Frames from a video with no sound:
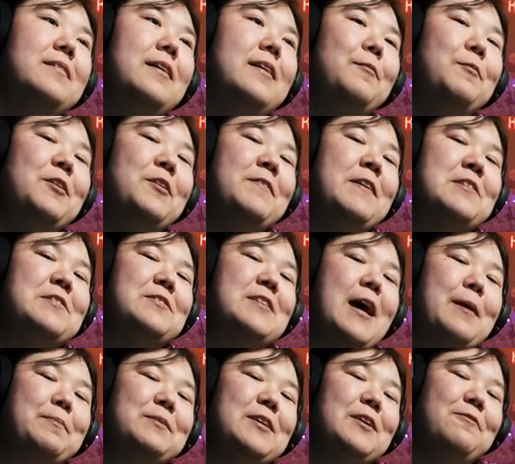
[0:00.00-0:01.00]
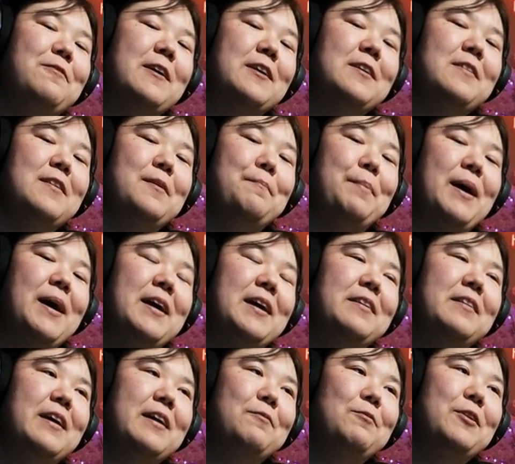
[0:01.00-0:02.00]
wonder if that stops the effect of the
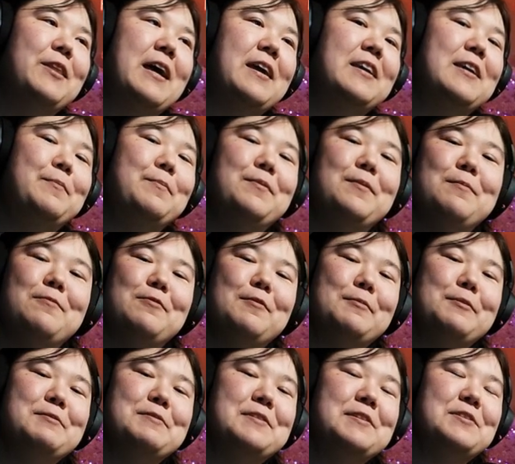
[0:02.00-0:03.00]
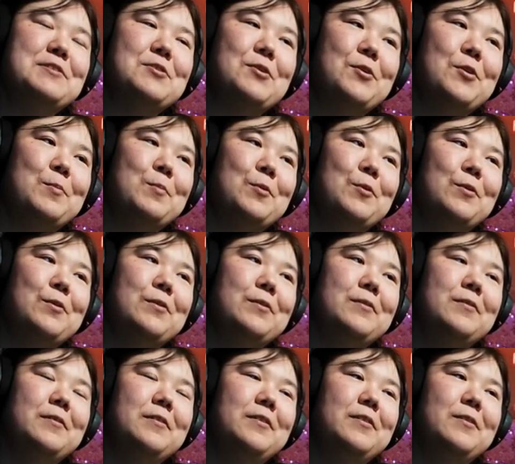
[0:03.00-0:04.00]
bind. Like, will that keep him from losing his arm
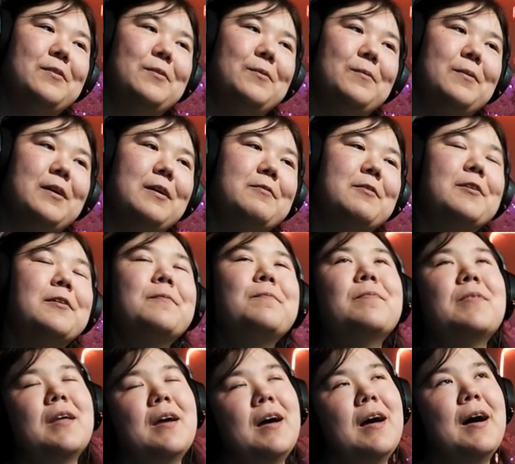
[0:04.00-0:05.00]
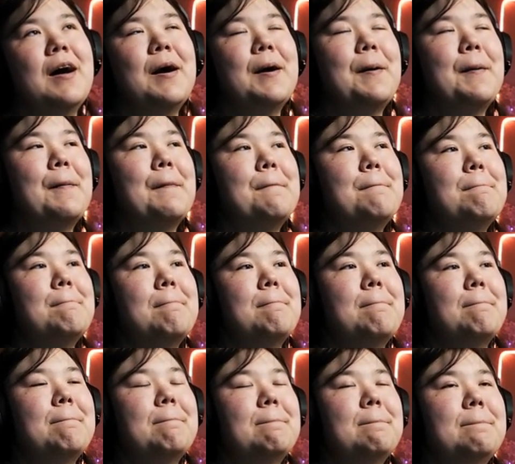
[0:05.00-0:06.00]
or whatever?
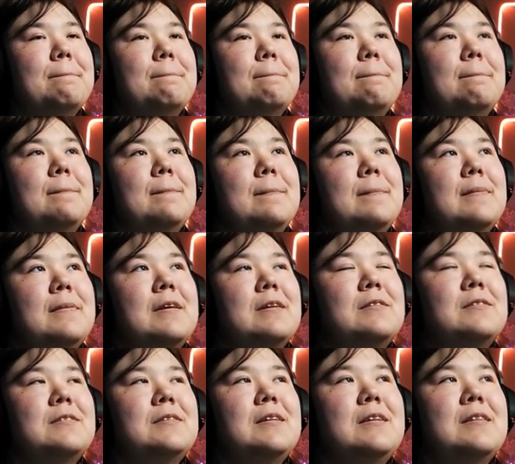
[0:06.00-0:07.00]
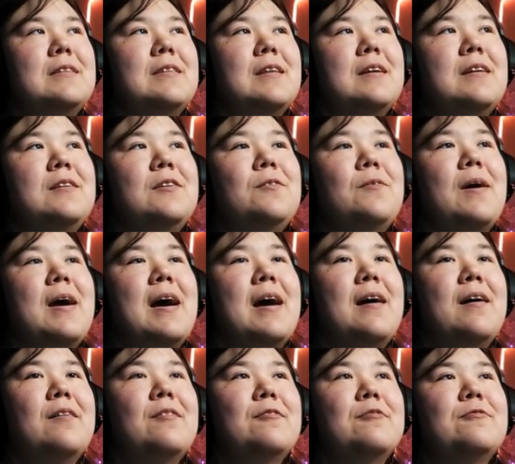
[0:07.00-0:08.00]
Let's see. Then you
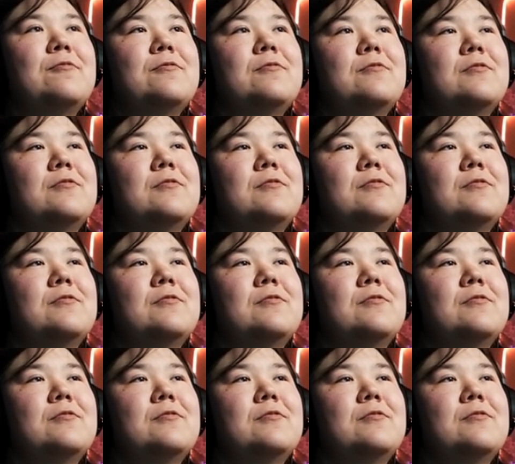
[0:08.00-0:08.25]
have.